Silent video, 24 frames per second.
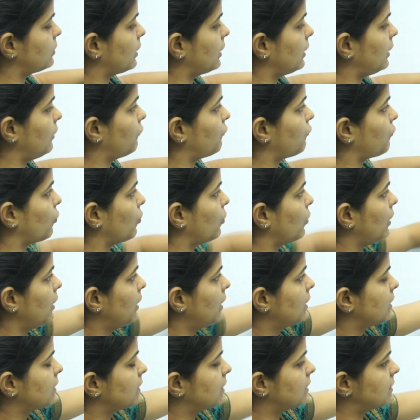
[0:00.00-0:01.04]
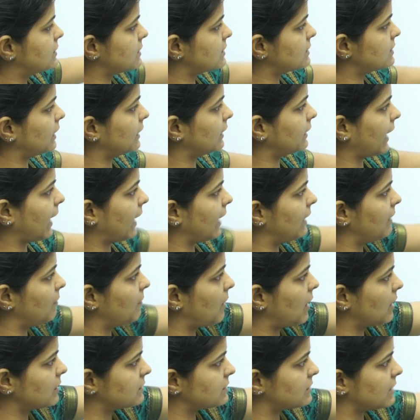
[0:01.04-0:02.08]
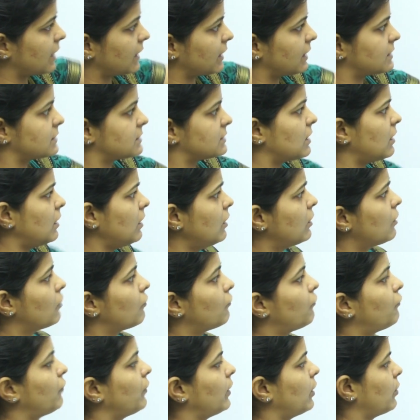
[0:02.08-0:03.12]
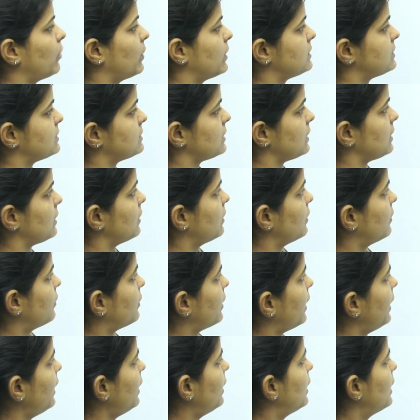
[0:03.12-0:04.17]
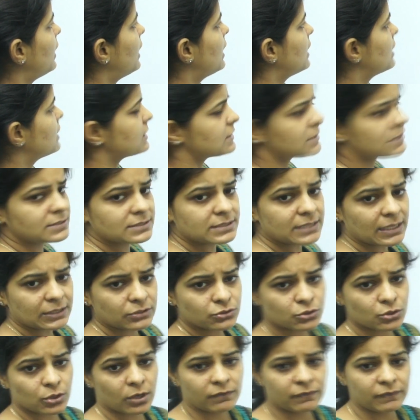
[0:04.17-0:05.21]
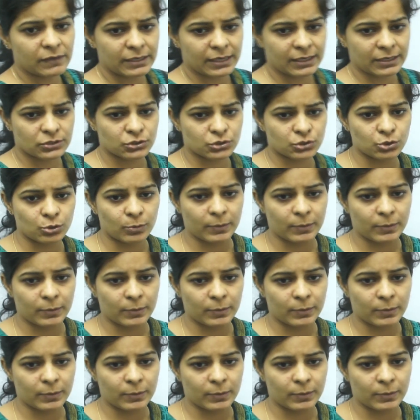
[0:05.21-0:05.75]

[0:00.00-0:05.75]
3, 4. This is the tally marks. That is the frequency. Right? Let's solve the next